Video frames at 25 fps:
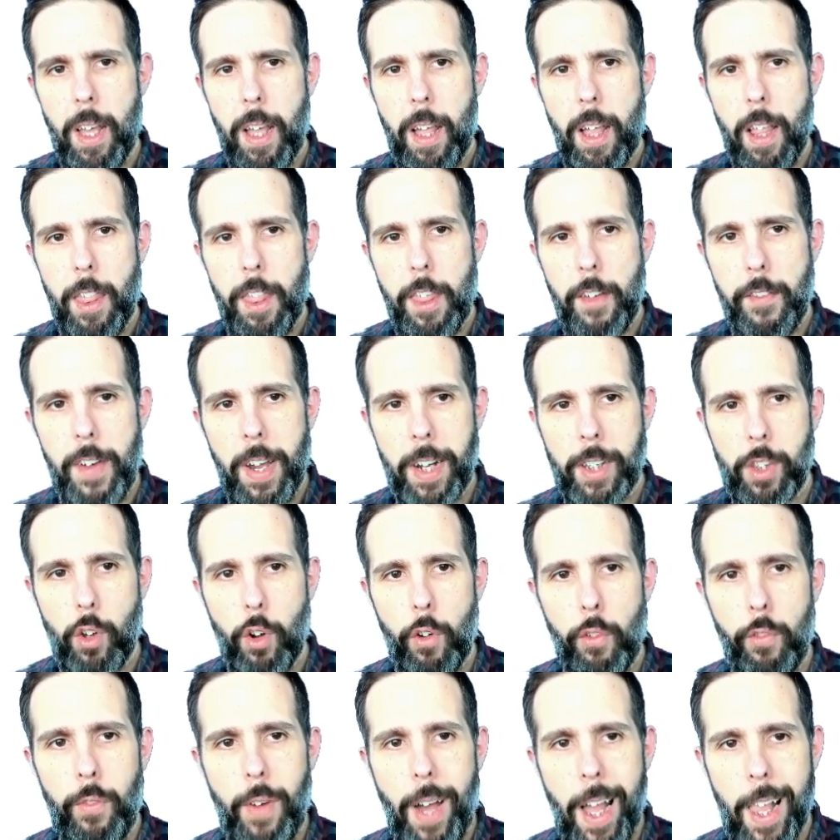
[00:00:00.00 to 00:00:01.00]
The vector
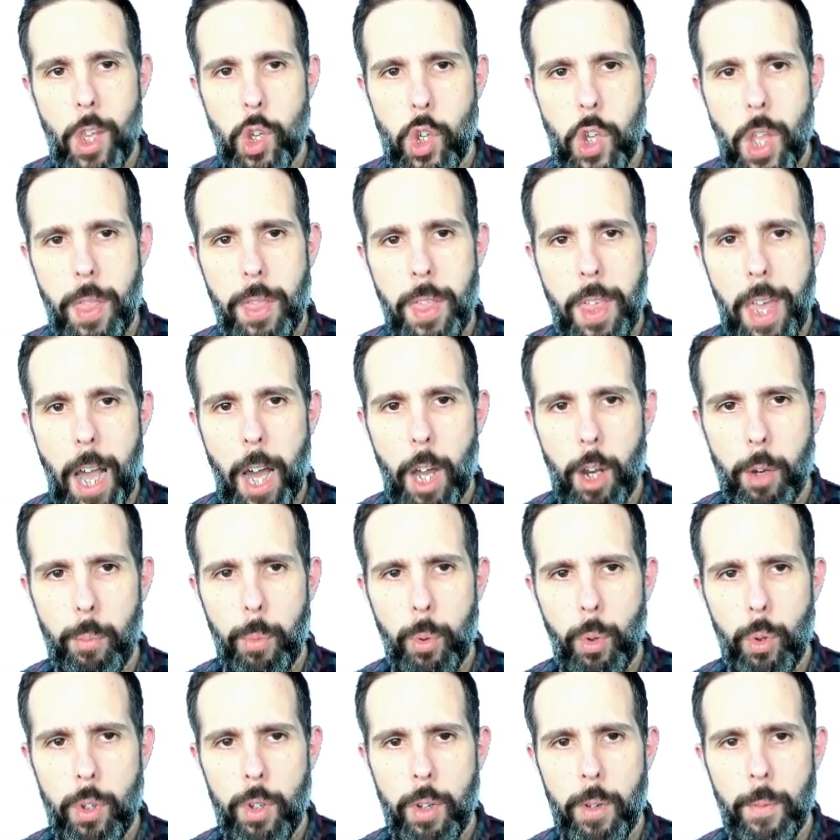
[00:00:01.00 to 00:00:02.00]
of values at the
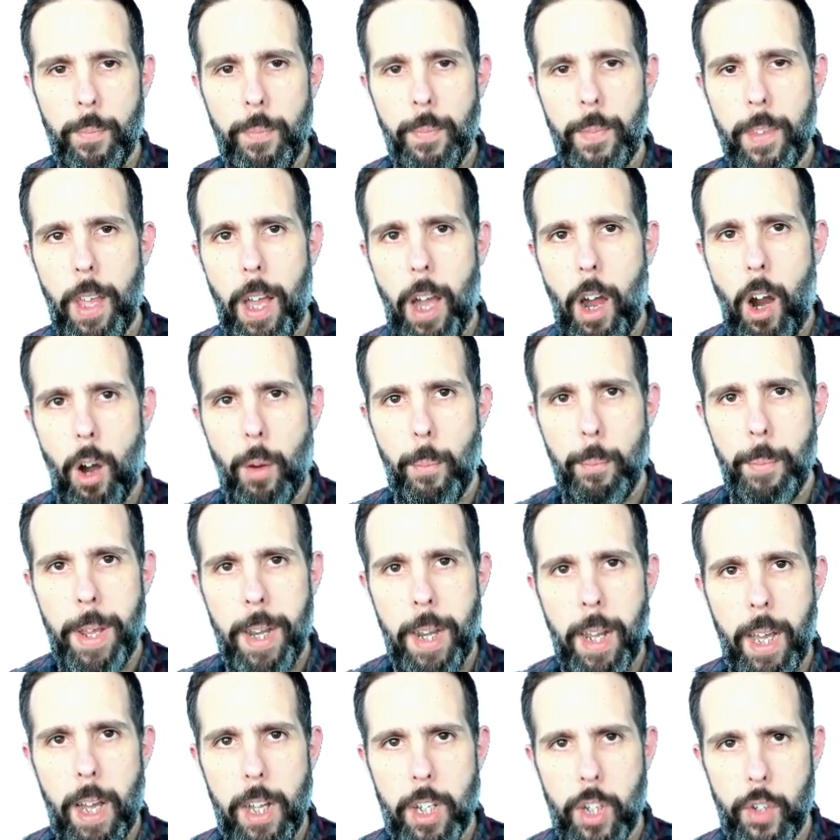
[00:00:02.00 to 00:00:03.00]
output, our
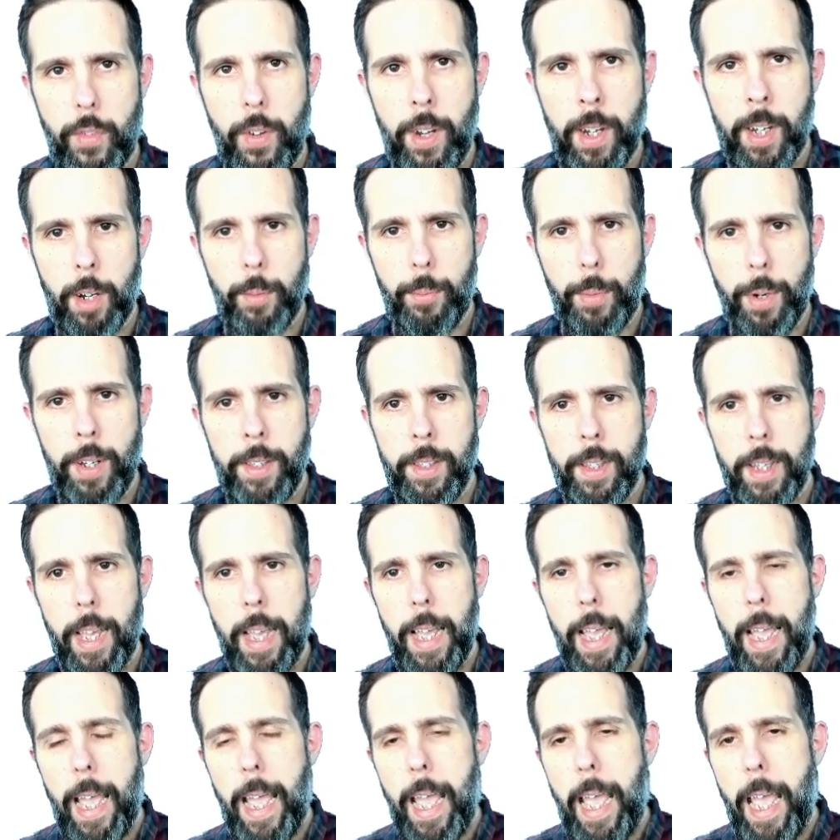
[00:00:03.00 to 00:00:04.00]
min-hash fingerprint,
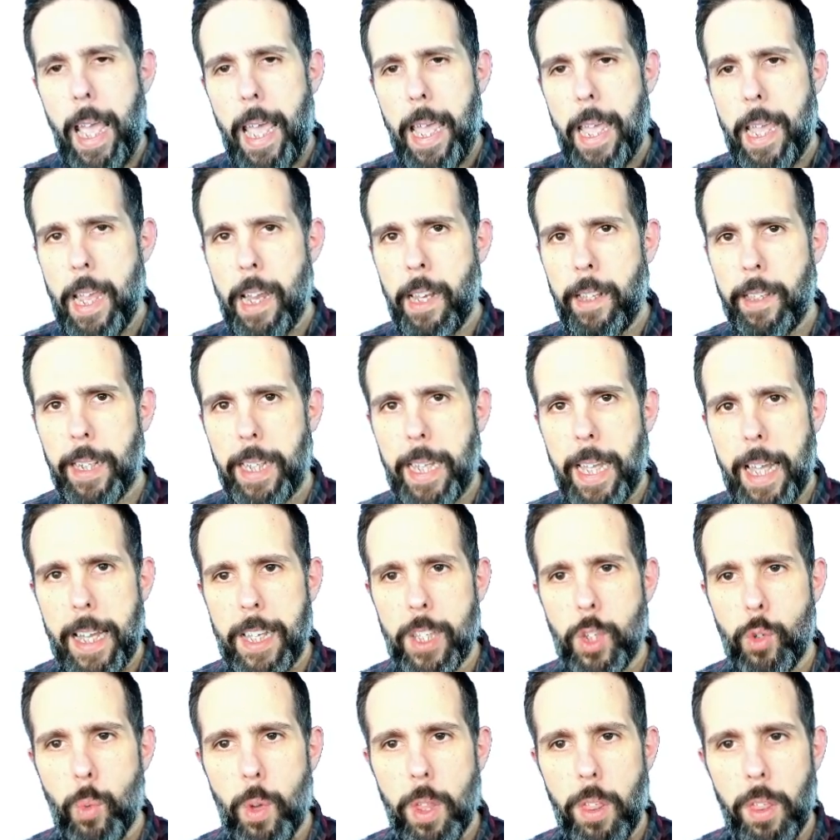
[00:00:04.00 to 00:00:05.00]

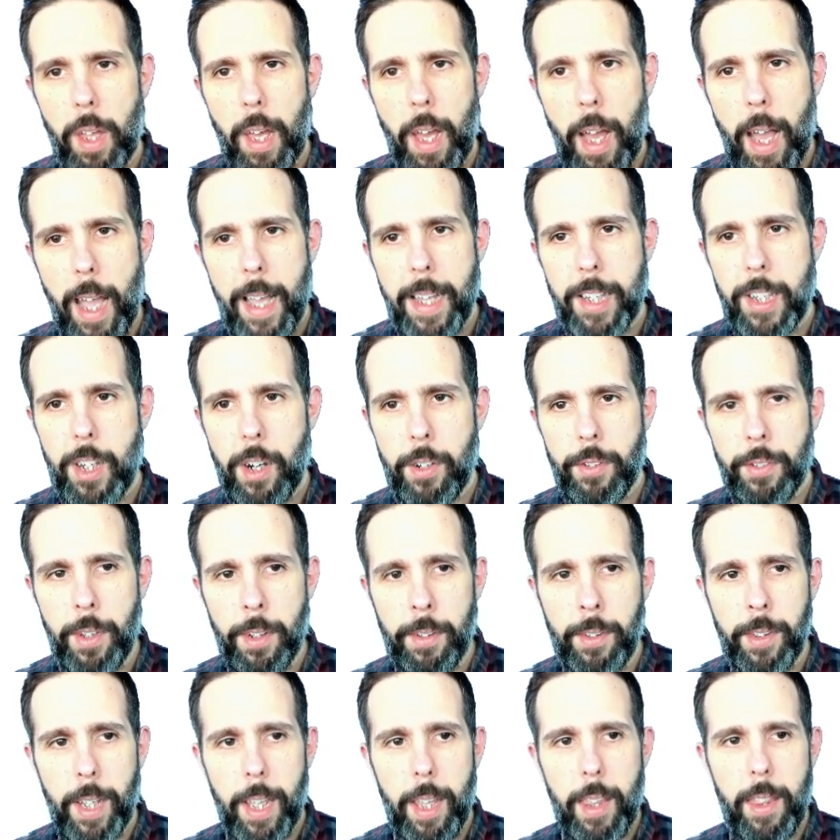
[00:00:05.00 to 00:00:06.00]
indicates with high
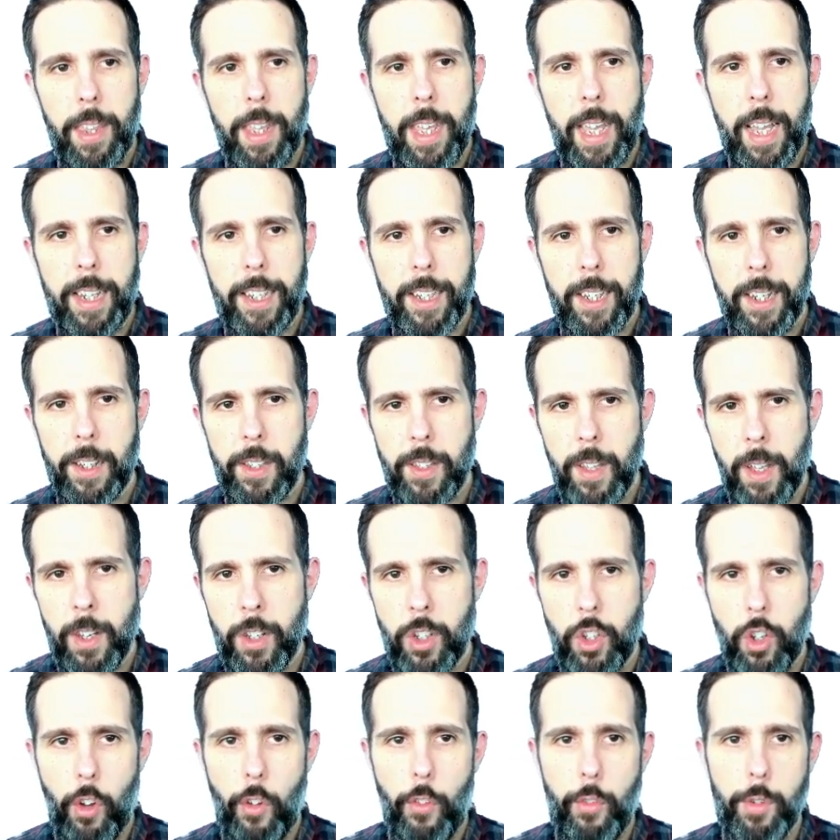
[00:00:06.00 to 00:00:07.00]
certainty the
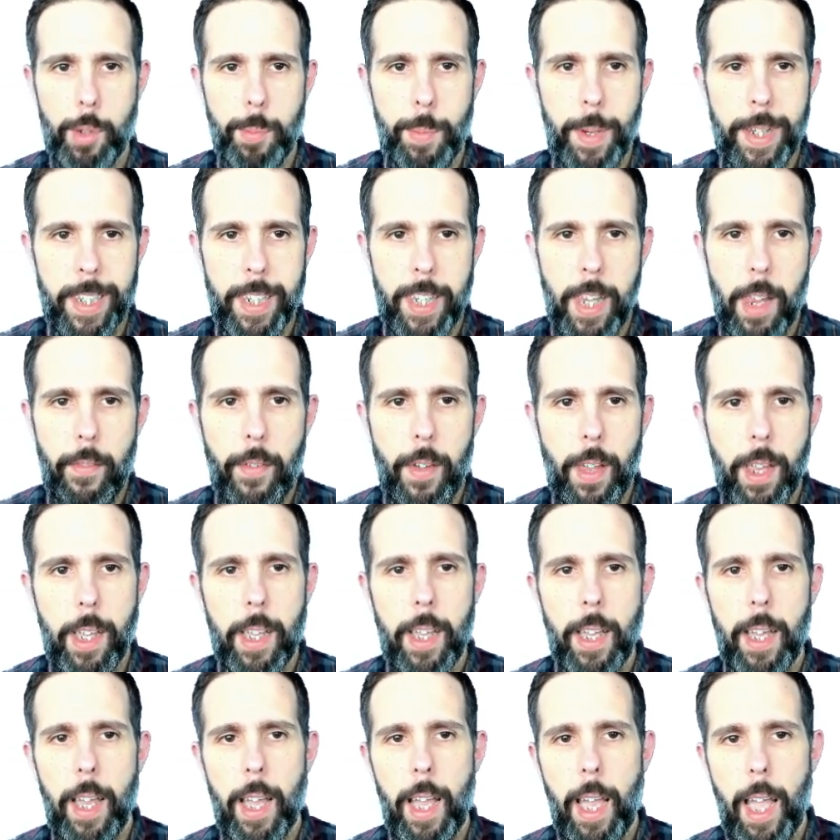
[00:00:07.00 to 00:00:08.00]
existence of specific
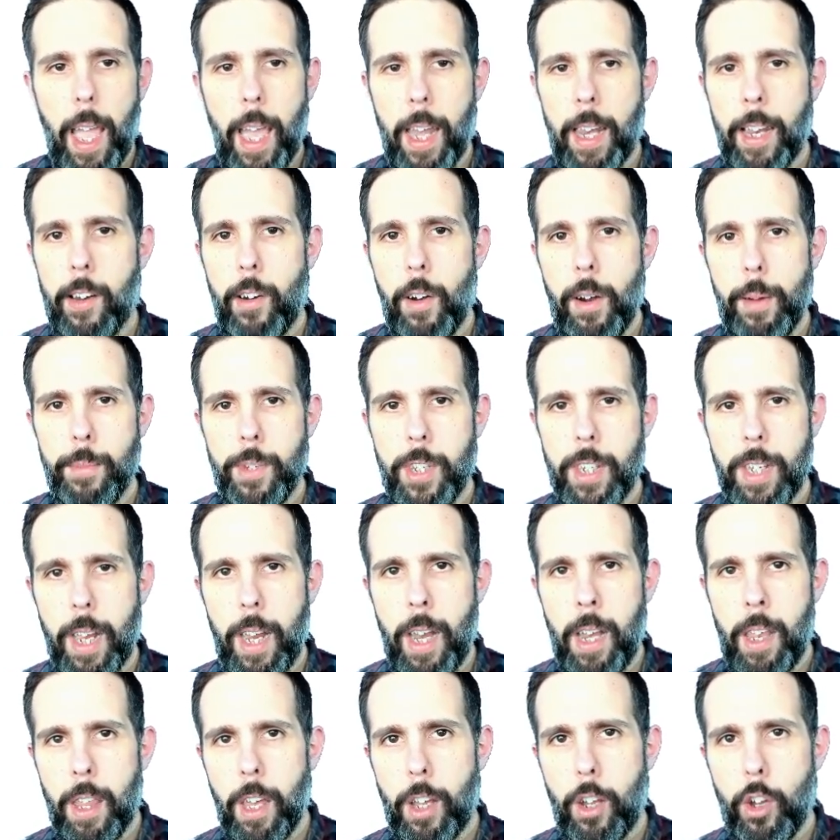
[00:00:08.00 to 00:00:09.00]
n-grams
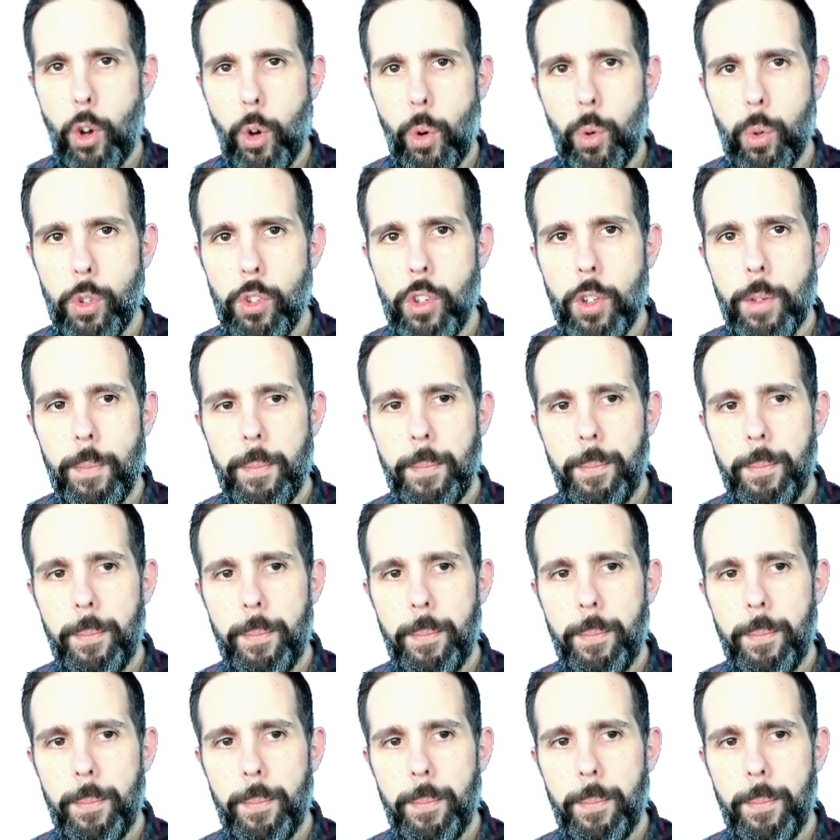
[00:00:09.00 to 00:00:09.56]
in the code.